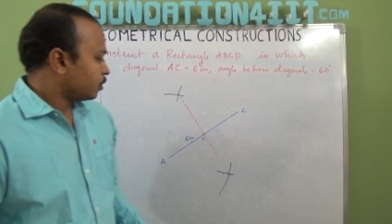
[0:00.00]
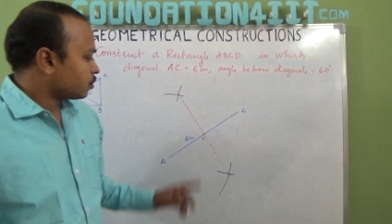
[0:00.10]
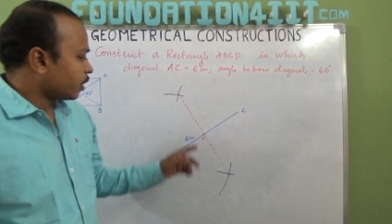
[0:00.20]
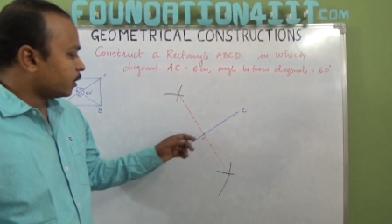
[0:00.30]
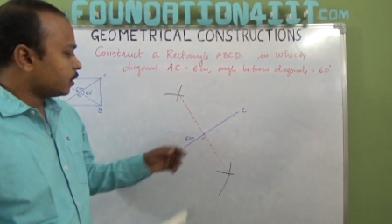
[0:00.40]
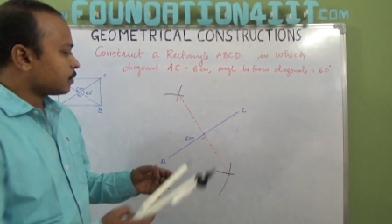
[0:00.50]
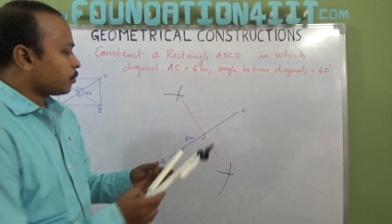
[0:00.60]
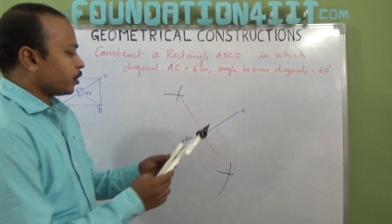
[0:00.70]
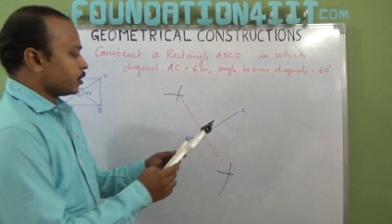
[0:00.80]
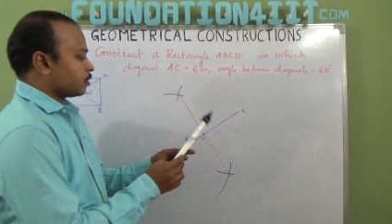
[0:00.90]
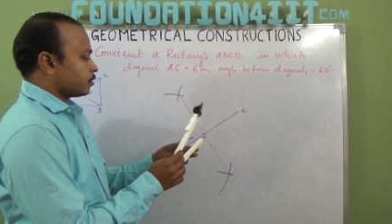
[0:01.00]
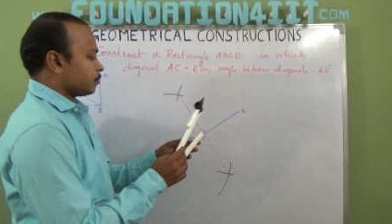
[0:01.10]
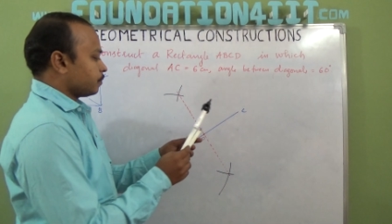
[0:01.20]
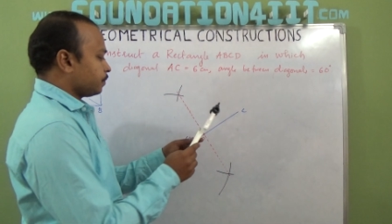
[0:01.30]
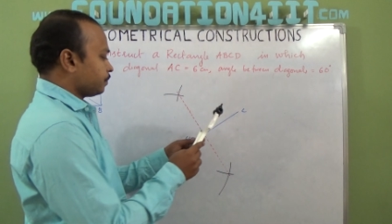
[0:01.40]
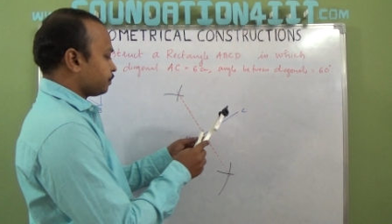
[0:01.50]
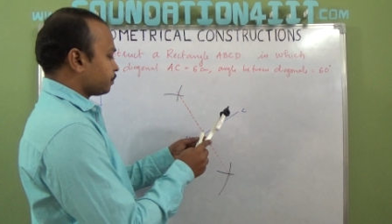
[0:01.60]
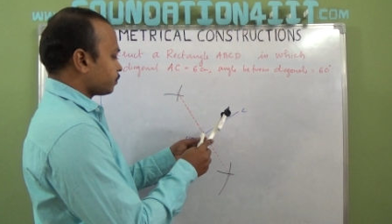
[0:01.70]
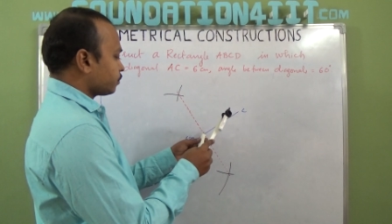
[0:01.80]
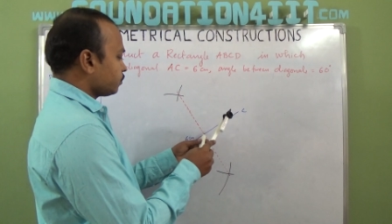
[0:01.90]
So at this point,
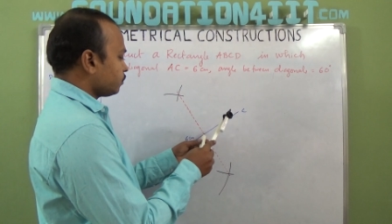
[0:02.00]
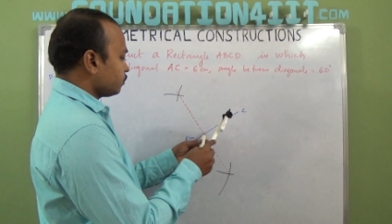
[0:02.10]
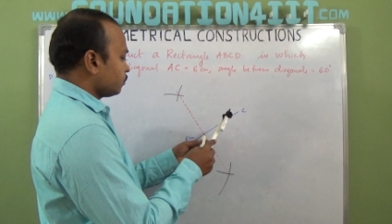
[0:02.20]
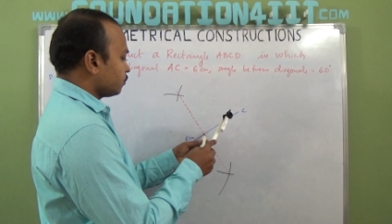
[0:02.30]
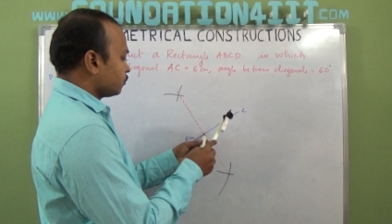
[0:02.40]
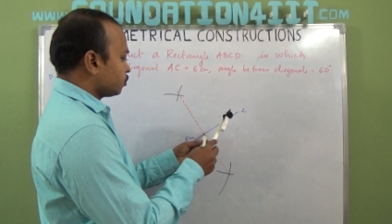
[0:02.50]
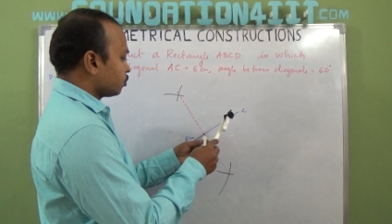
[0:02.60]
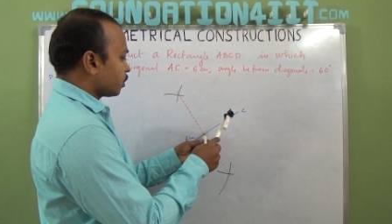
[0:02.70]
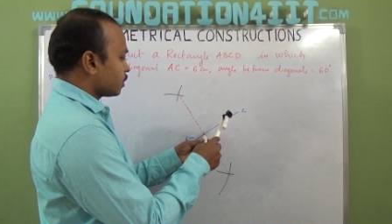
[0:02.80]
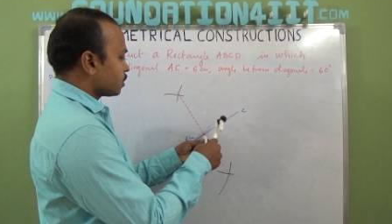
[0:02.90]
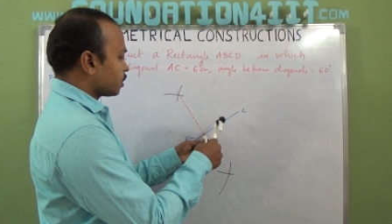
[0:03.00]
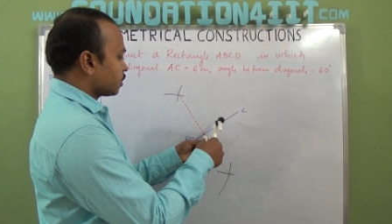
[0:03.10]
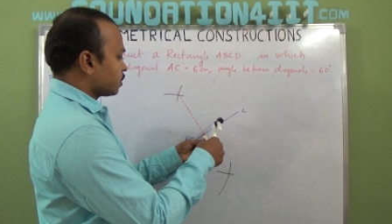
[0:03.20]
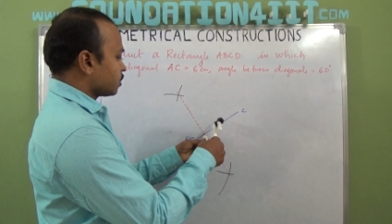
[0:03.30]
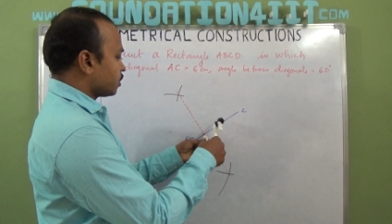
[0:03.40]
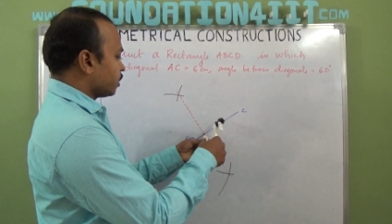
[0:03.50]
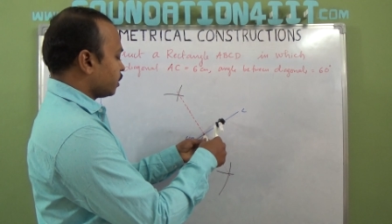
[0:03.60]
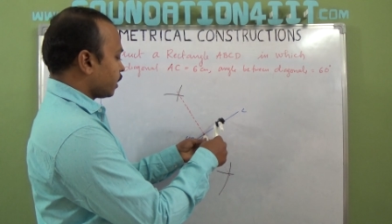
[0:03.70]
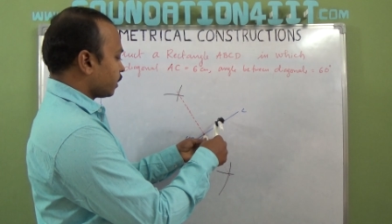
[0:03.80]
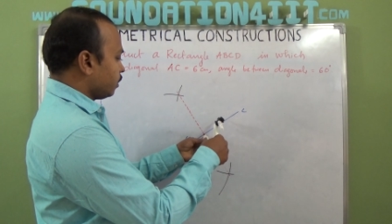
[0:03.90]
so construct a 60
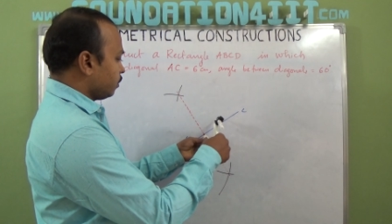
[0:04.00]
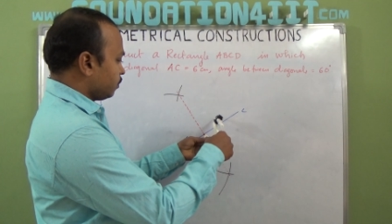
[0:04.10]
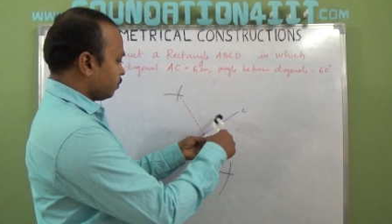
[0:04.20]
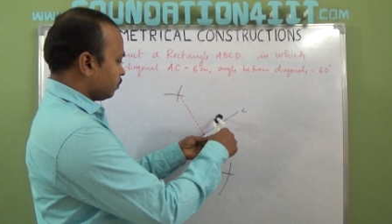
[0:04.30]
degree angle.